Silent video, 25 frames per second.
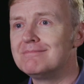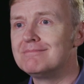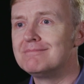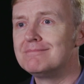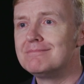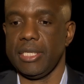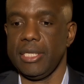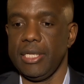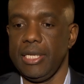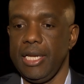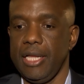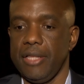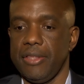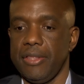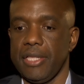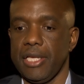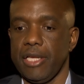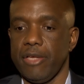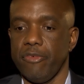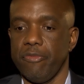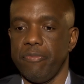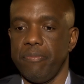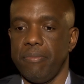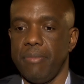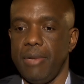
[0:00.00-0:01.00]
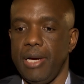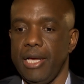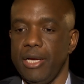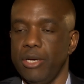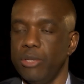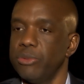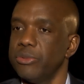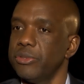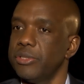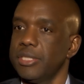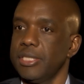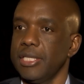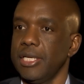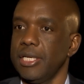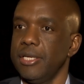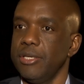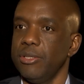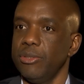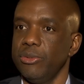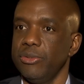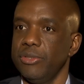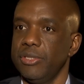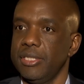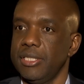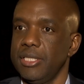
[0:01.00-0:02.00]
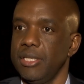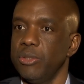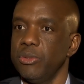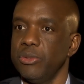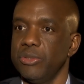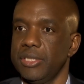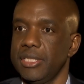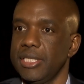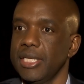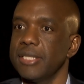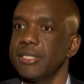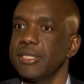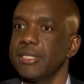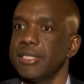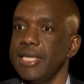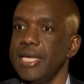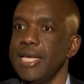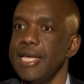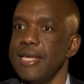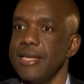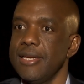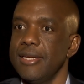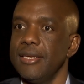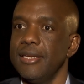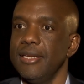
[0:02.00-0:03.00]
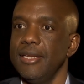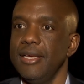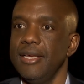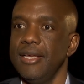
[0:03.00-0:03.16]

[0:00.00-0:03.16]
And then I think of my own son who's 16,